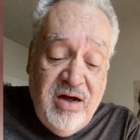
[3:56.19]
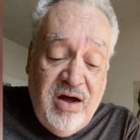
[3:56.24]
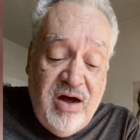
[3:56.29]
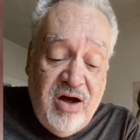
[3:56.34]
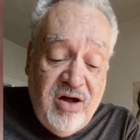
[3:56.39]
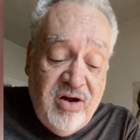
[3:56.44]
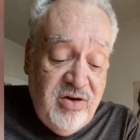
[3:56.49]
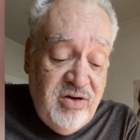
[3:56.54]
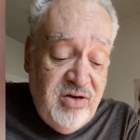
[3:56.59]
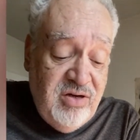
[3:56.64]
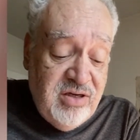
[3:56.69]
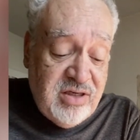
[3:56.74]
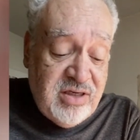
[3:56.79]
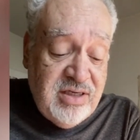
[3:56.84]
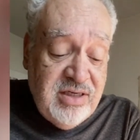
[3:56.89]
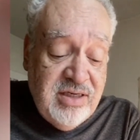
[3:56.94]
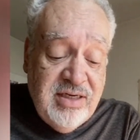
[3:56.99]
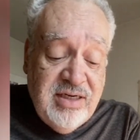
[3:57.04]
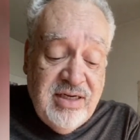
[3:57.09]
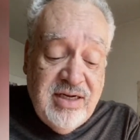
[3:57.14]
all
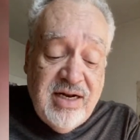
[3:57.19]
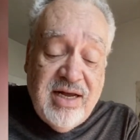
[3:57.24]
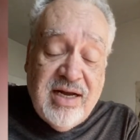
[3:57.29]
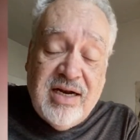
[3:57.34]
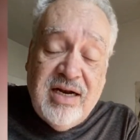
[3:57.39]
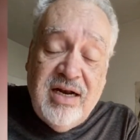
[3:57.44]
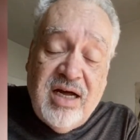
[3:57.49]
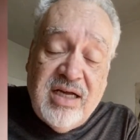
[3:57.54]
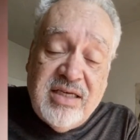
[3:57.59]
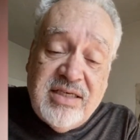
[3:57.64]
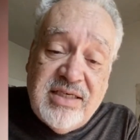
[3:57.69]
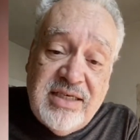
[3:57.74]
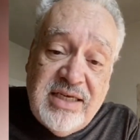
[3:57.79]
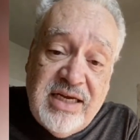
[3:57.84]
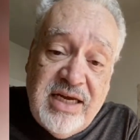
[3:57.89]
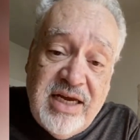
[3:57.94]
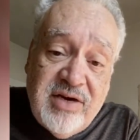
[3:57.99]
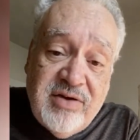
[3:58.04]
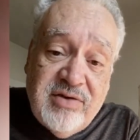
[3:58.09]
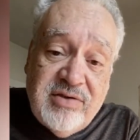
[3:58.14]
looked like Las
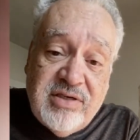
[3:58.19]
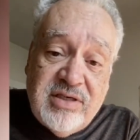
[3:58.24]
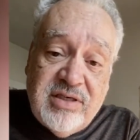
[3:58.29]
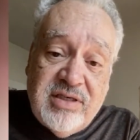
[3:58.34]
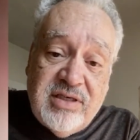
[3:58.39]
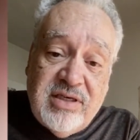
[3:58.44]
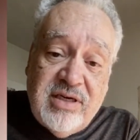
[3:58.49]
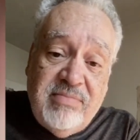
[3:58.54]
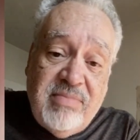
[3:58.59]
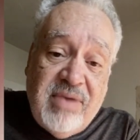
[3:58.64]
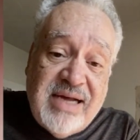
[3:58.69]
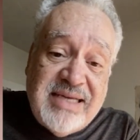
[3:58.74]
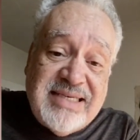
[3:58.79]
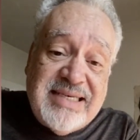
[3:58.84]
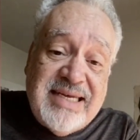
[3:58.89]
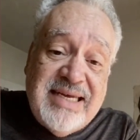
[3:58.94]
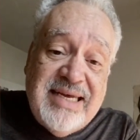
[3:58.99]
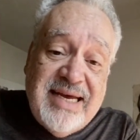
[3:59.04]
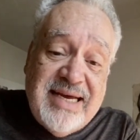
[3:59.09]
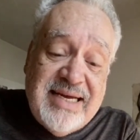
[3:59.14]
Sisqueros and
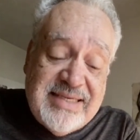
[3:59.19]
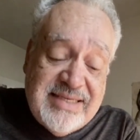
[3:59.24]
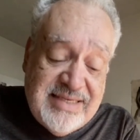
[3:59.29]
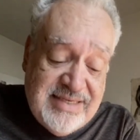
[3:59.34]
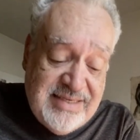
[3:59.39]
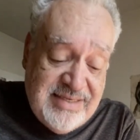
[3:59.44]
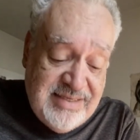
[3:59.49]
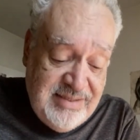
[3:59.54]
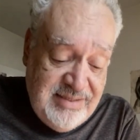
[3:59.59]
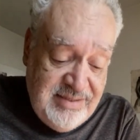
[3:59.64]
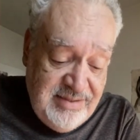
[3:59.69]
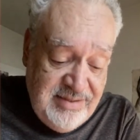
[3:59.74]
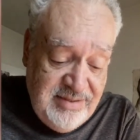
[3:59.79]
Basquiat's.